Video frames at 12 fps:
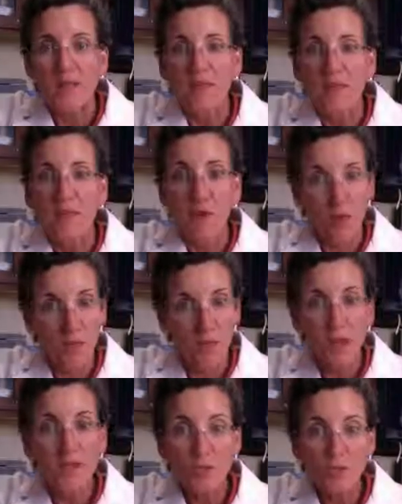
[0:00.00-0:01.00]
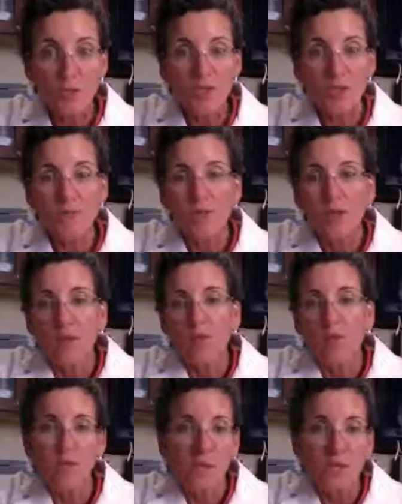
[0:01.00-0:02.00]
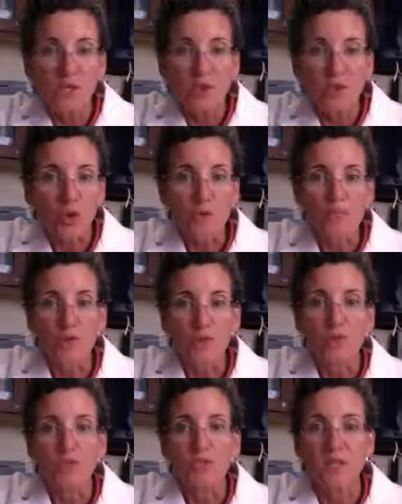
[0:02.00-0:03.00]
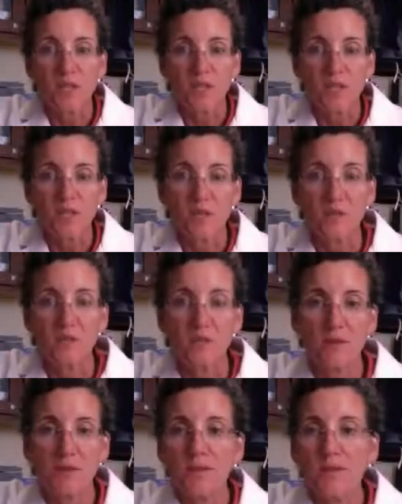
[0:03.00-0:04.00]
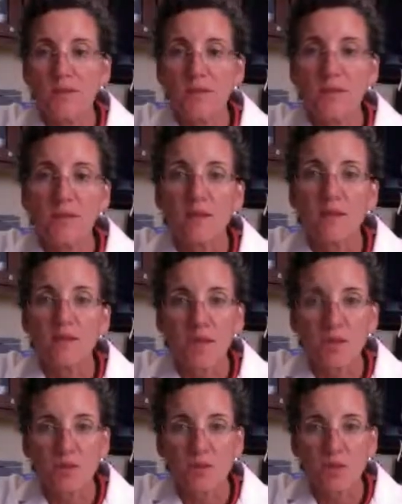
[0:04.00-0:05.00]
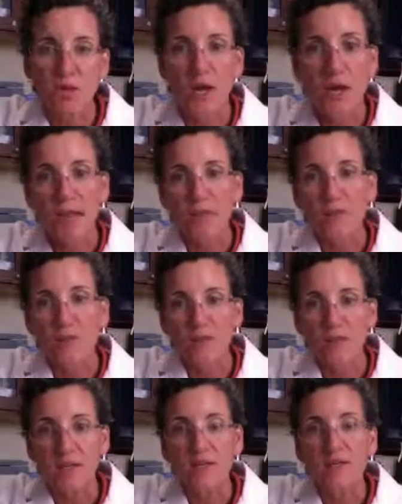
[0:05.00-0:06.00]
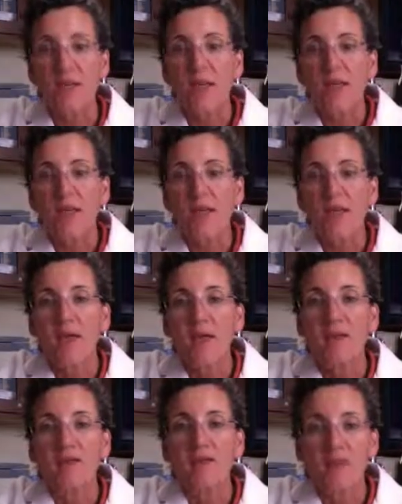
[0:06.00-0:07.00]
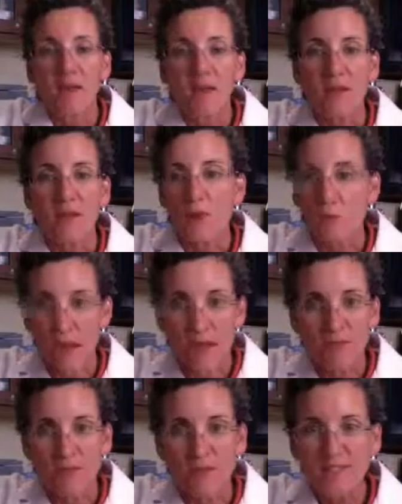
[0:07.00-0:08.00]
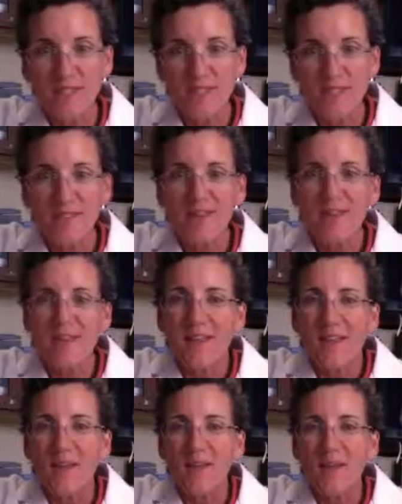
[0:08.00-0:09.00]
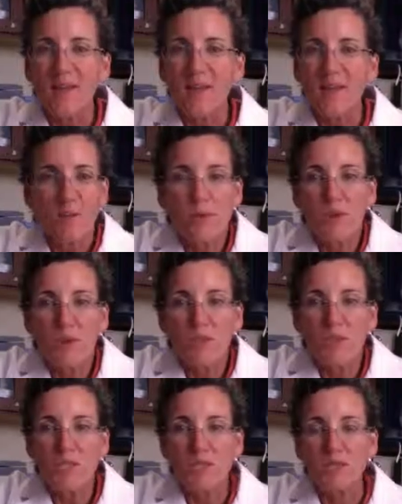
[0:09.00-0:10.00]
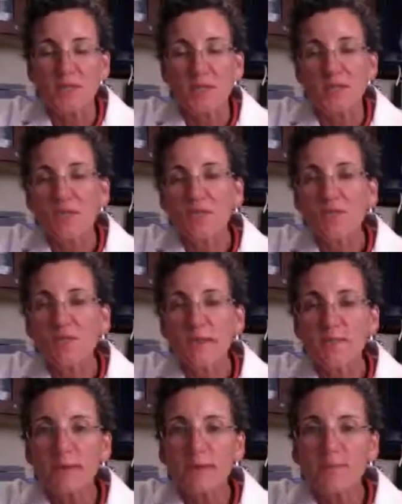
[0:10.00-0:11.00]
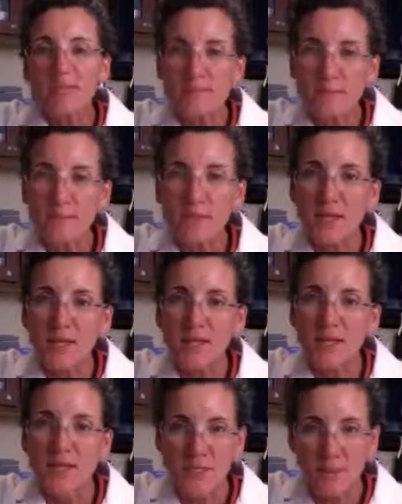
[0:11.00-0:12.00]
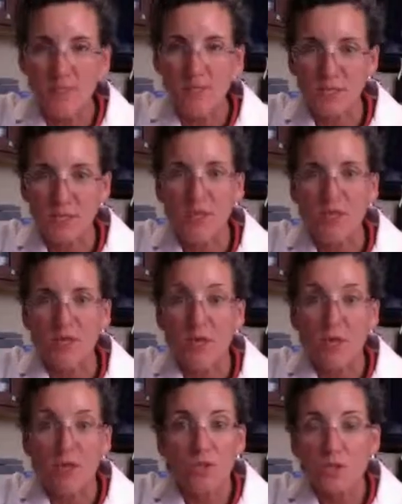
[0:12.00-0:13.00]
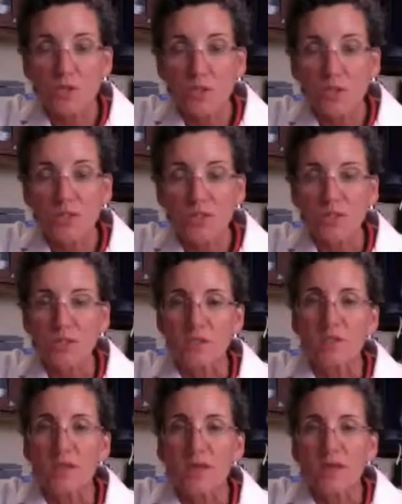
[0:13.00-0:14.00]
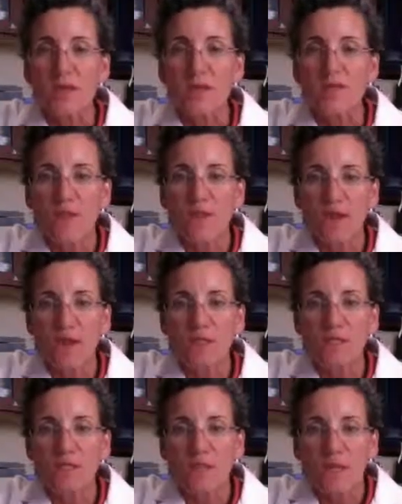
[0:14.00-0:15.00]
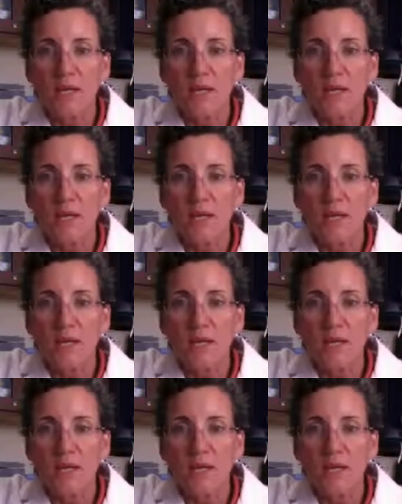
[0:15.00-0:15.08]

that occur naturally. When we injure ourselves, these healing factors are activated and they arrive on the scene and they repair tissues. And they do that by stimulating stem cells. So for instance, if there is